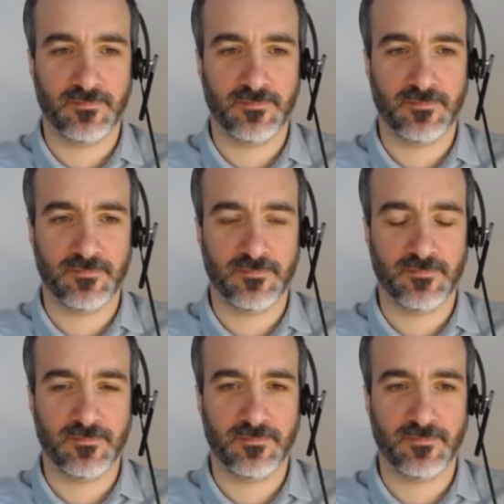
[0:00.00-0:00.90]

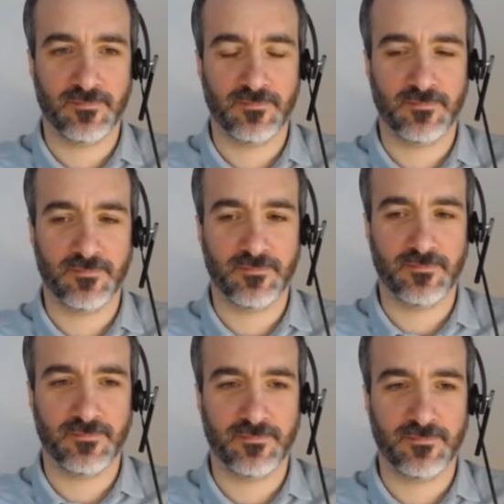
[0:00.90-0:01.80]

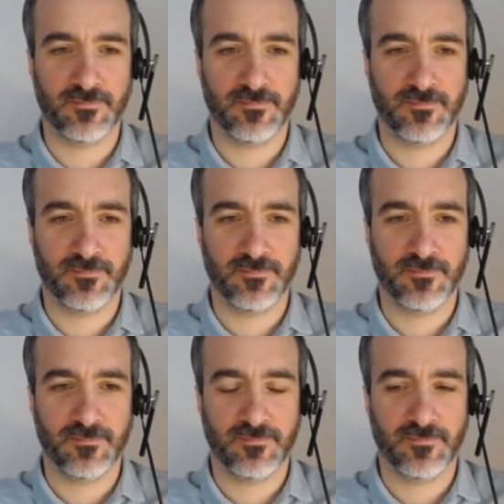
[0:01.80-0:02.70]

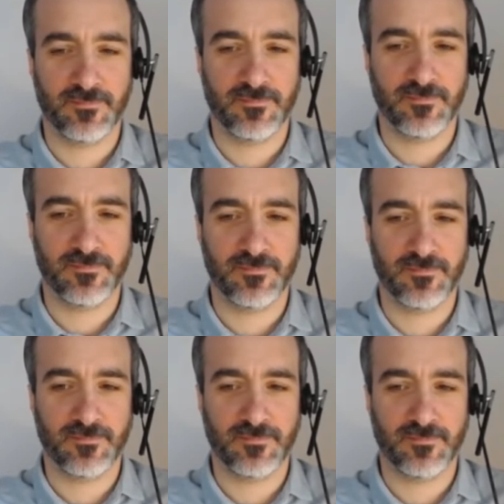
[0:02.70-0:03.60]

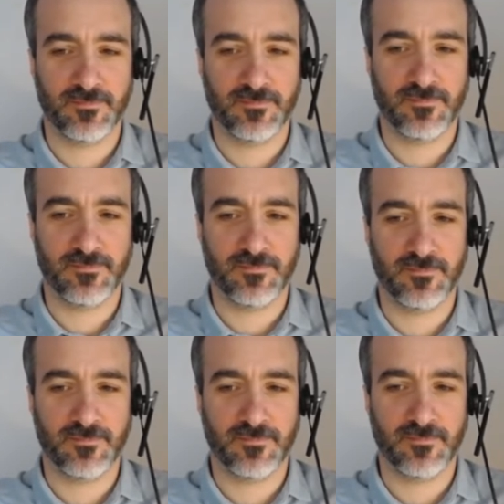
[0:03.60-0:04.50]

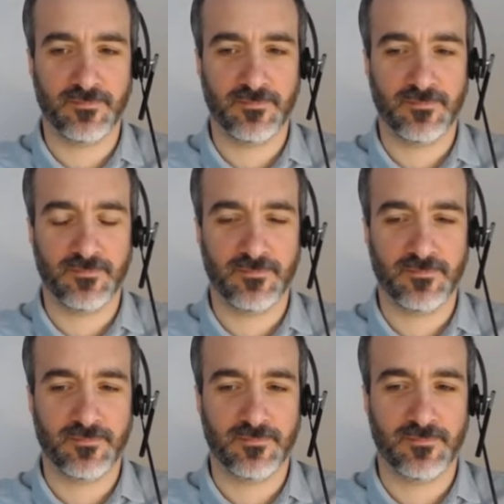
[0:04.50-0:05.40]

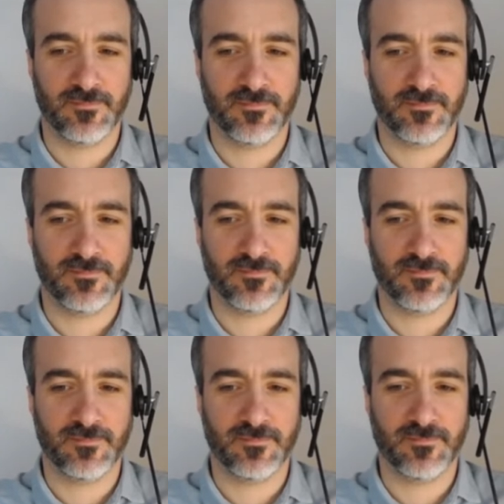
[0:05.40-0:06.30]

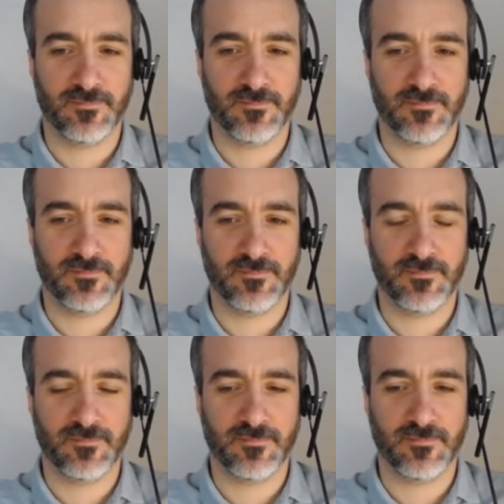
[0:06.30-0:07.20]
(silent)